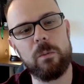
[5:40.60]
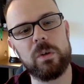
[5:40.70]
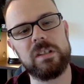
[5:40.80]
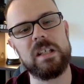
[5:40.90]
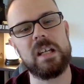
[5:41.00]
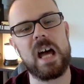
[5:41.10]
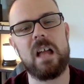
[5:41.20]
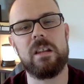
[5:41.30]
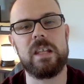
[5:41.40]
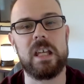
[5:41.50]
was the
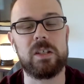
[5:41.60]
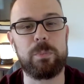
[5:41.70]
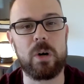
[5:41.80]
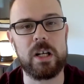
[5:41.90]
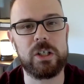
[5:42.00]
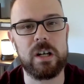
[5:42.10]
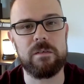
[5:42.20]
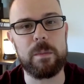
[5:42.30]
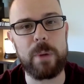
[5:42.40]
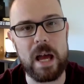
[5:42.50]
denial of the inspiration
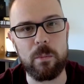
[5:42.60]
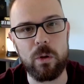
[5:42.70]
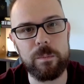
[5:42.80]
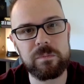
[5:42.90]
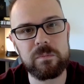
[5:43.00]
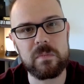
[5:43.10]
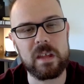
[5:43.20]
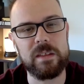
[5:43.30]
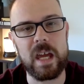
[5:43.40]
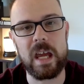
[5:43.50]
of the Bible.
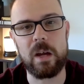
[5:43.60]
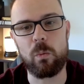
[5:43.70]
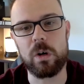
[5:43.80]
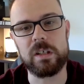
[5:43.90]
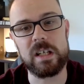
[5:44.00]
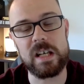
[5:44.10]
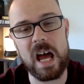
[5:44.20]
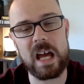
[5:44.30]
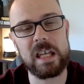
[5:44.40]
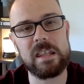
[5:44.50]
They were
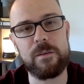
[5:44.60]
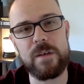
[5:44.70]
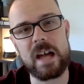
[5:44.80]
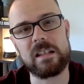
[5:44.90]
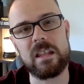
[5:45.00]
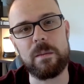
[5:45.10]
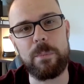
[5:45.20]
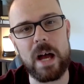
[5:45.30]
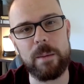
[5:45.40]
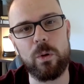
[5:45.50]
denying the fact that the
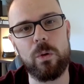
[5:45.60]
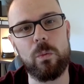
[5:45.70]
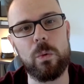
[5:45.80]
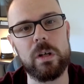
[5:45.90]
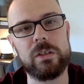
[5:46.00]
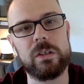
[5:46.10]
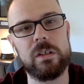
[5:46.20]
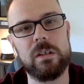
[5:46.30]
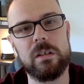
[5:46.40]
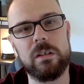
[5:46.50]
Bible was
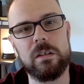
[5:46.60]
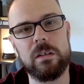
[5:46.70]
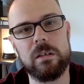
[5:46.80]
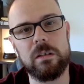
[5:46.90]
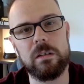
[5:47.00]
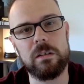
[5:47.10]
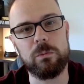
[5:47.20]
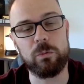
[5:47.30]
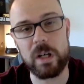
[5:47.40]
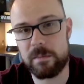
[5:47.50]

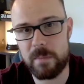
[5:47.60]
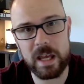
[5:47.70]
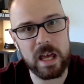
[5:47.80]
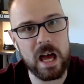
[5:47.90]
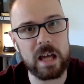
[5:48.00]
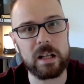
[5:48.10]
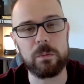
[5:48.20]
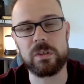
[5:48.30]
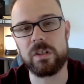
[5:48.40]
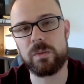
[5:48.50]
written by God,
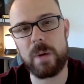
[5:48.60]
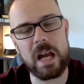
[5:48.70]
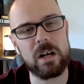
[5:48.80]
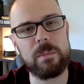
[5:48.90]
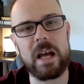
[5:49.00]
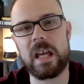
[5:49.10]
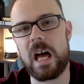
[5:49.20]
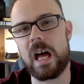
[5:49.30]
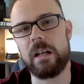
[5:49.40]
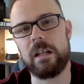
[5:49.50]
it was inspired by
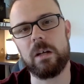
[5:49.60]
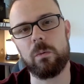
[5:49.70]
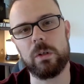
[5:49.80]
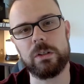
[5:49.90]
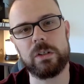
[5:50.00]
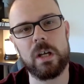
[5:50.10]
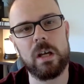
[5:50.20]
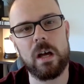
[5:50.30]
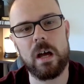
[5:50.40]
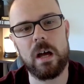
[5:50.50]
God, it was
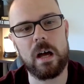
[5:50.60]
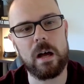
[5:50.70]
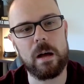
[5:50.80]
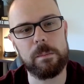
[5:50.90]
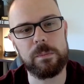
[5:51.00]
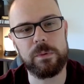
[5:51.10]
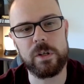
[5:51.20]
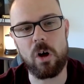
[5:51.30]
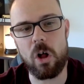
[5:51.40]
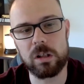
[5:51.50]

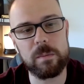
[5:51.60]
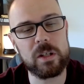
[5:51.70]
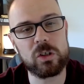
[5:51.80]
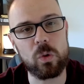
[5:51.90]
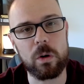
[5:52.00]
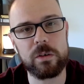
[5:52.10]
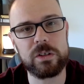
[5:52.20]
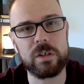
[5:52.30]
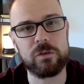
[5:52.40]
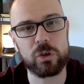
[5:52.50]
the ultimate
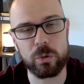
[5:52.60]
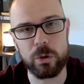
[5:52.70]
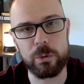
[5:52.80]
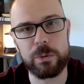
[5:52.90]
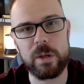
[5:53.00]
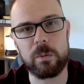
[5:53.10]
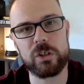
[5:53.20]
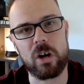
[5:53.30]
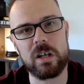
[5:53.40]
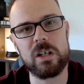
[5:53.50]
source of truth. They were
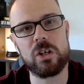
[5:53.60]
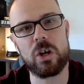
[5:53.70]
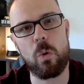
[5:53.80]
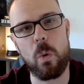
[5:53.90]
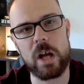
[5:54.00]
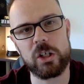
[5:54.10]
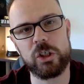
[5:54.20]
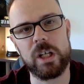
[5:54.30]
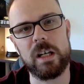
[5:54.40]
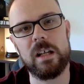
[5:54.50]
starting to
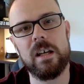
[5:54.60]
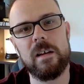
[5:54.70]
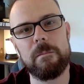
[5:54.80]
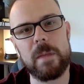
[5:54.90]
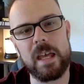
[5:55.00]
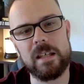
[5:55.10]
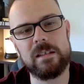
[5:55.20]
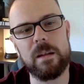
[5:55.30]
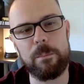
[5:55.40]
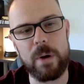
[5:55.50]
question,
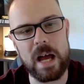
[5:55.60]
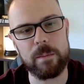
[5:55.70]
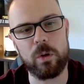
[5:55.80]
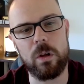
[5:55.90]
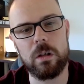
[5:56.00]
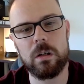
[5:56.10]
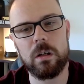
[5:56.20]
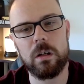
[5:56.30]
is the Bible,